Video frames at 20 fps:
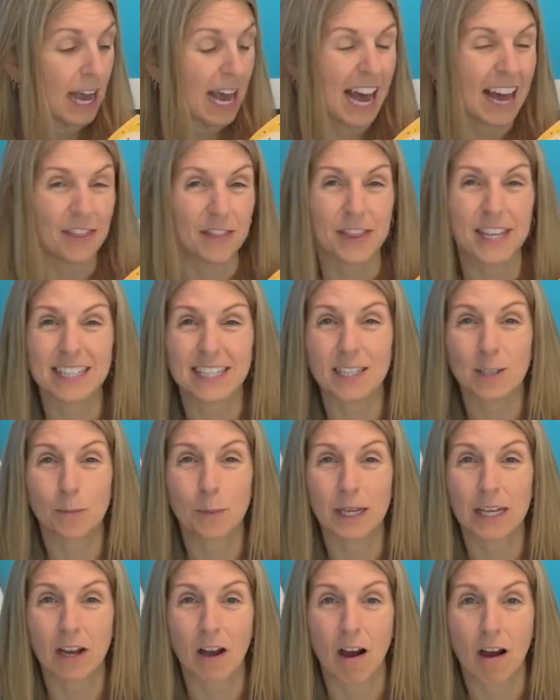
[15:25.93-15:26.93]
and this is
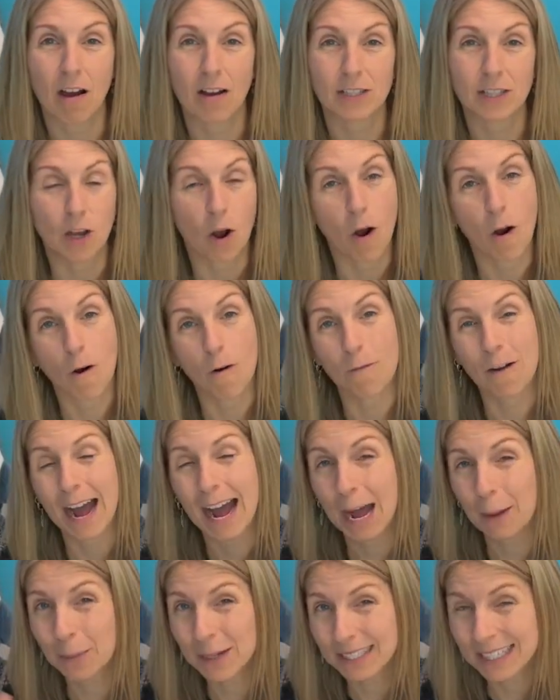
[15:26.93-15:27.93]
because of
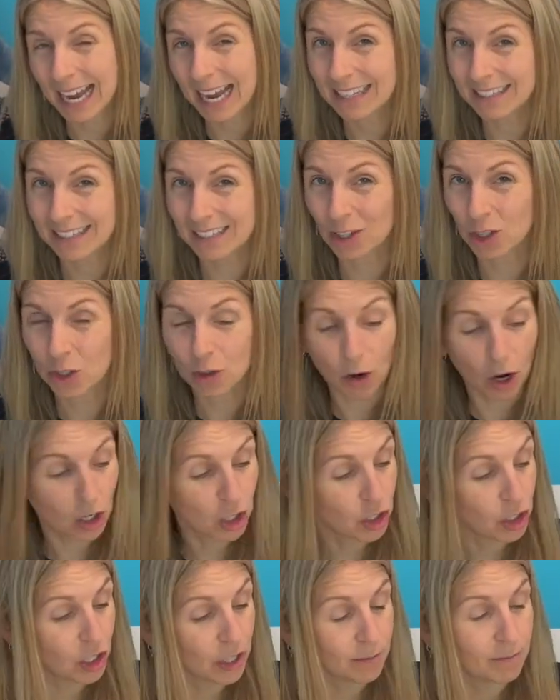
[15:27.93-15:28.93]
habitat
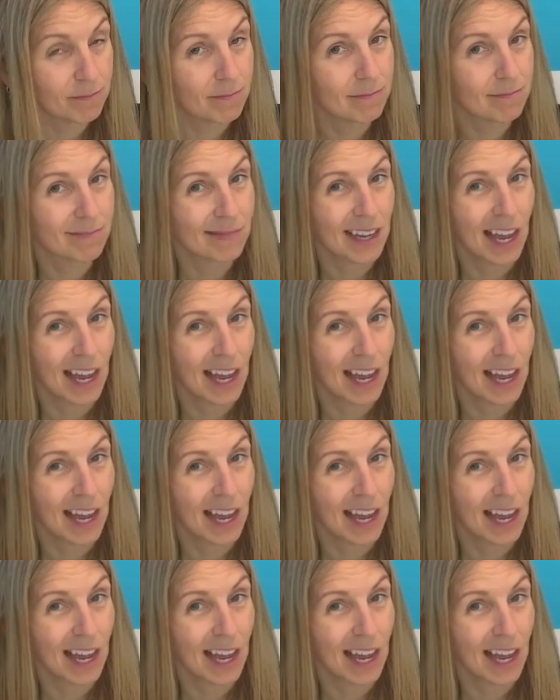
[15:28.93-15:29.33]
destruction,